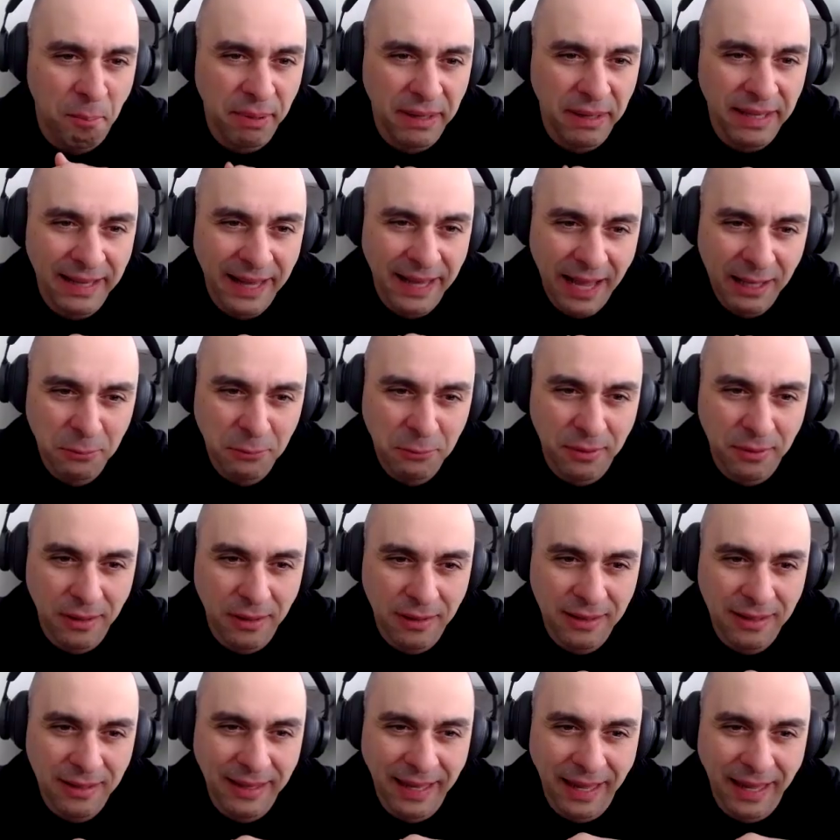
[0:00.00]
but network
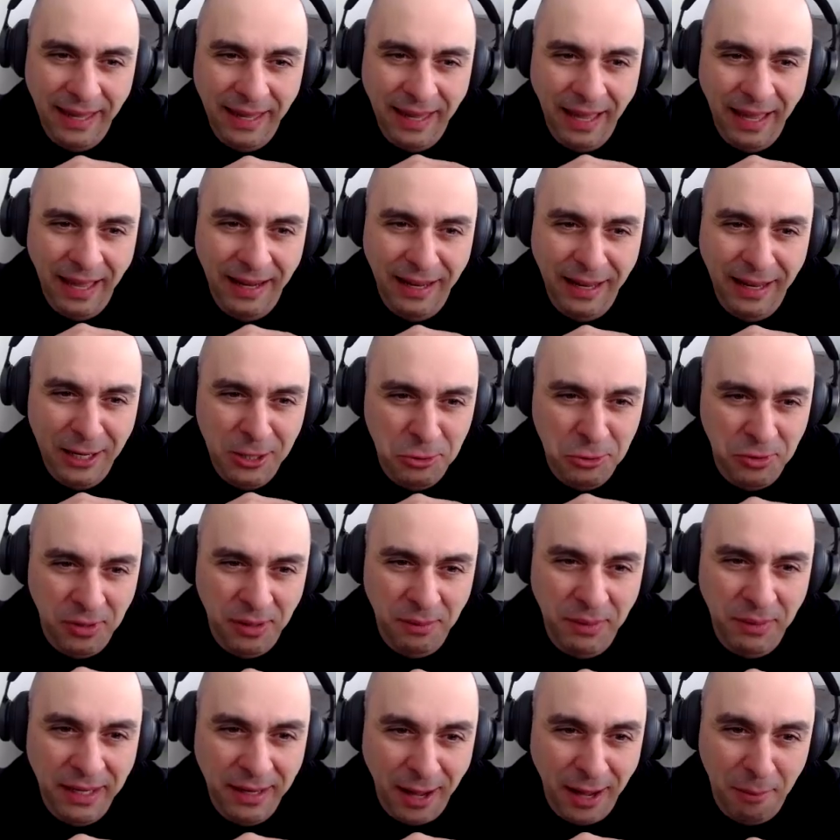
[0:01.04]
can get
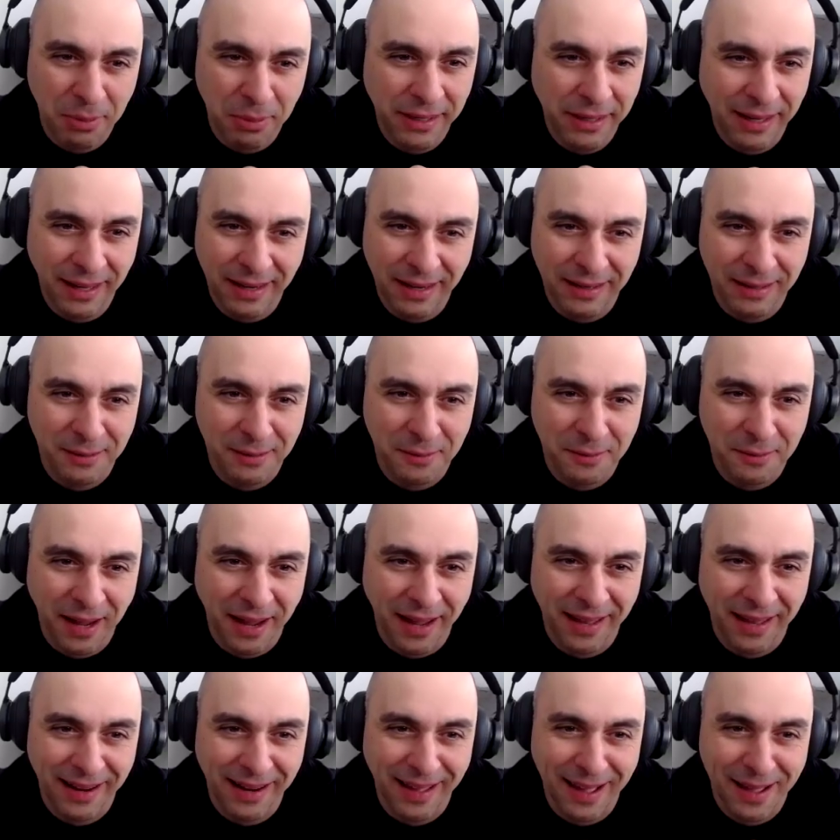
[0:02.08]
extremely complicated,
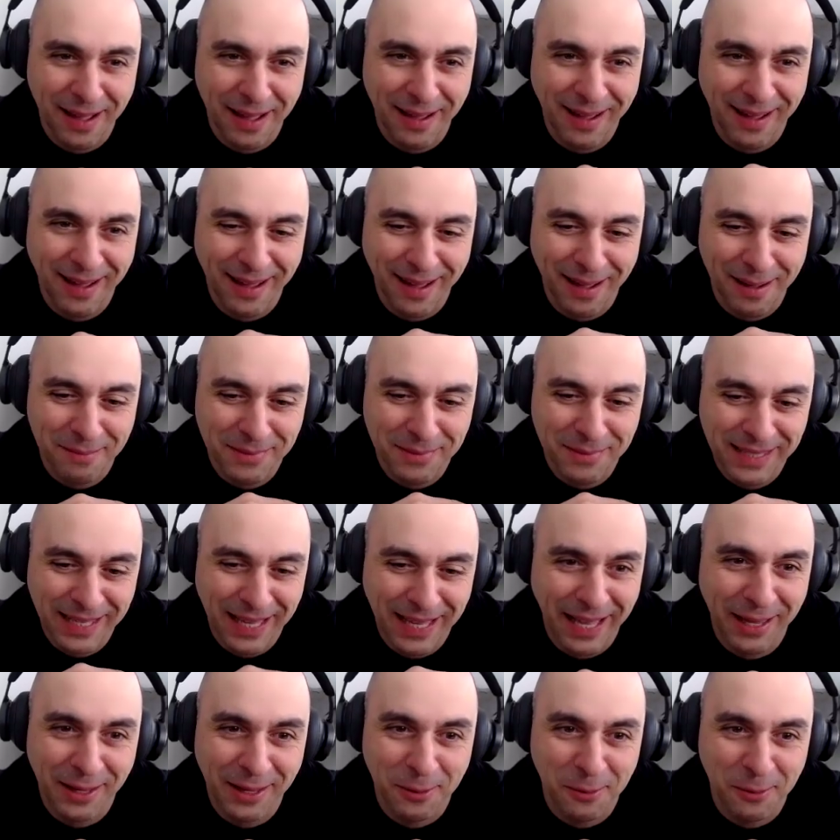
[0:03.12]
right? I'm
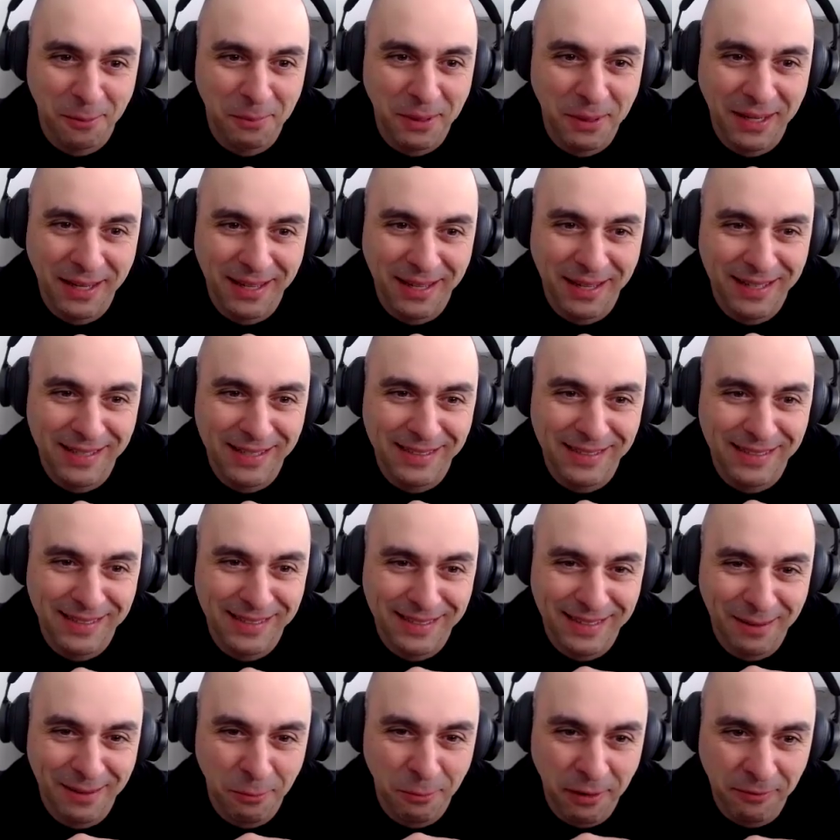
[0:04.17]
telling you,
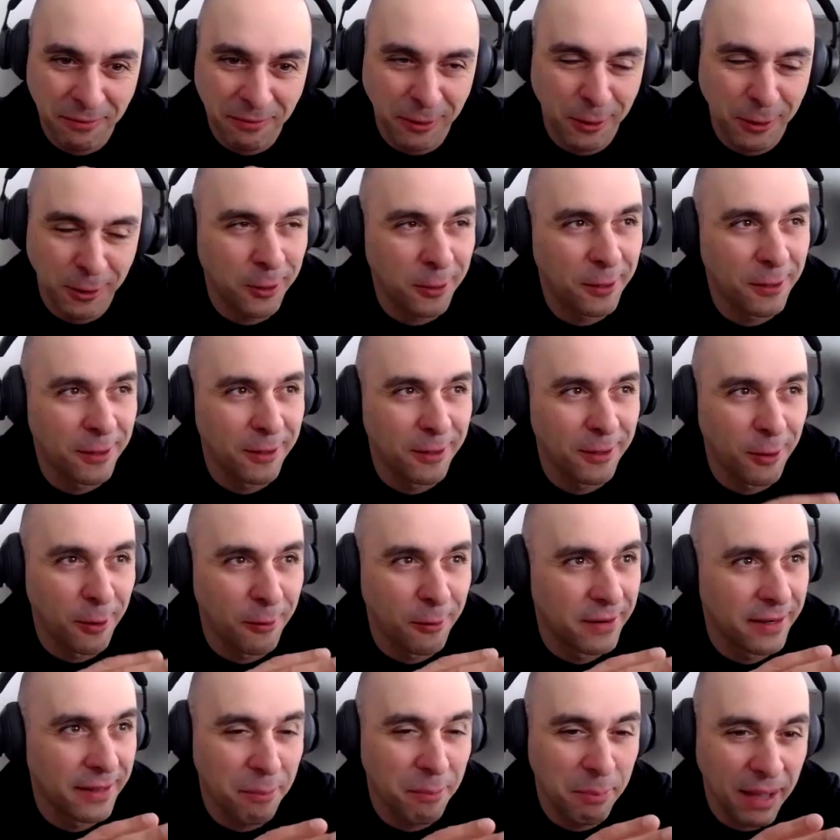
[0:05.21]
because we've learned
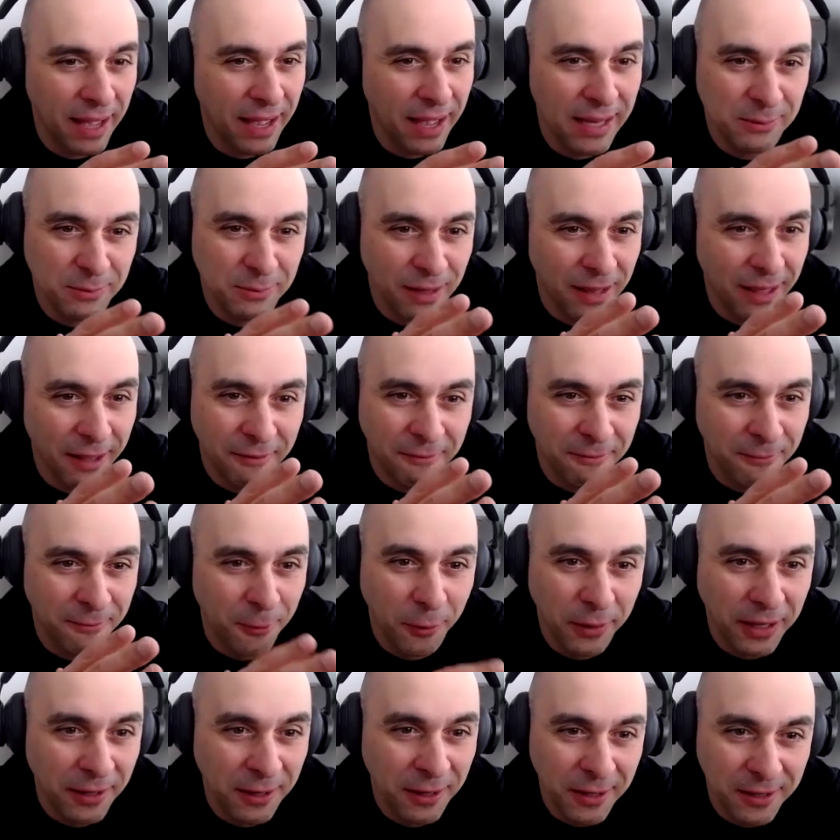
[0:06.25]
over the past like
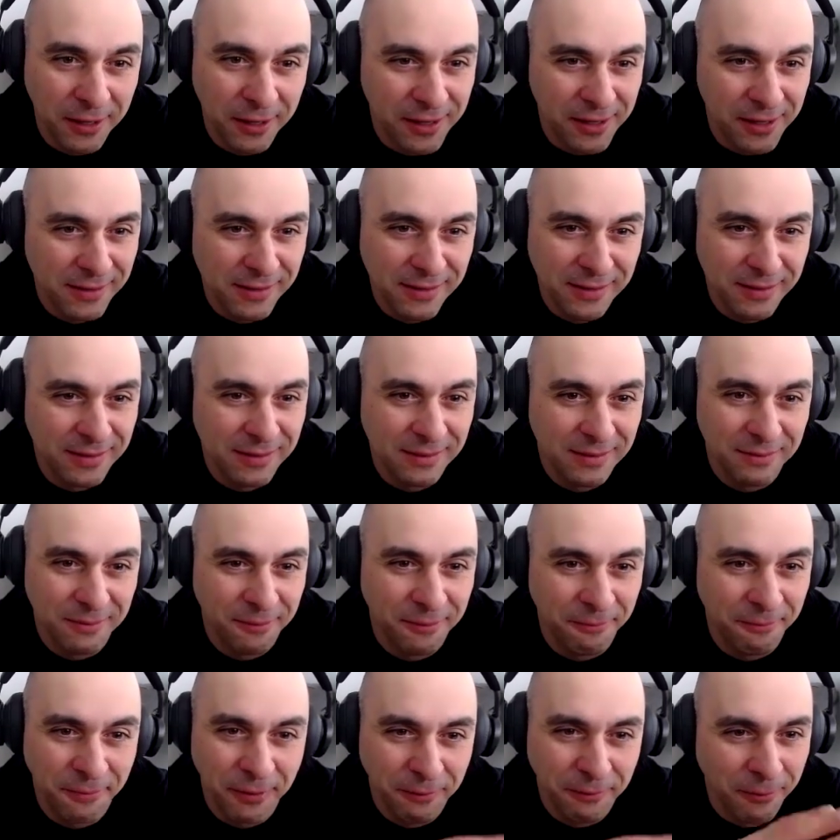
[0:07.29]
40 years
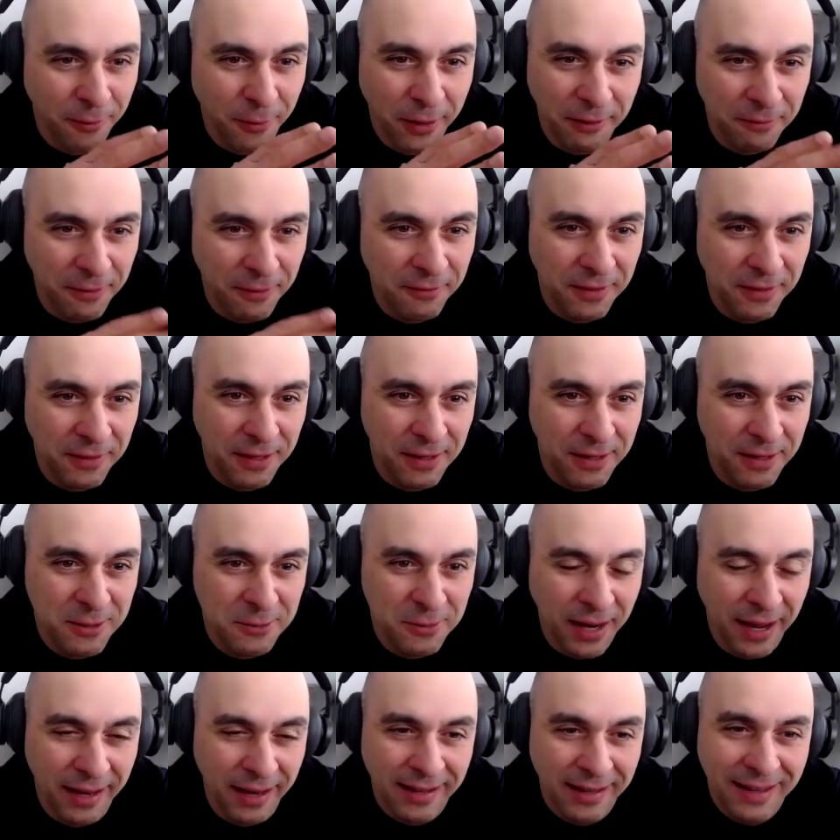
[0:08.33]
to 40, 50 years,
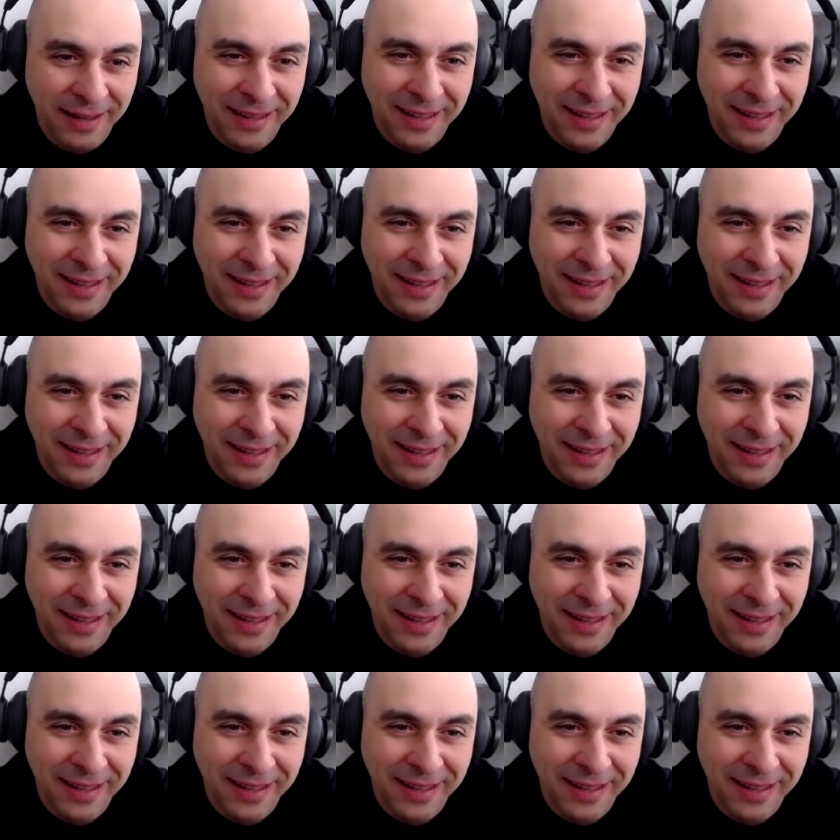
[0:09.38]
right?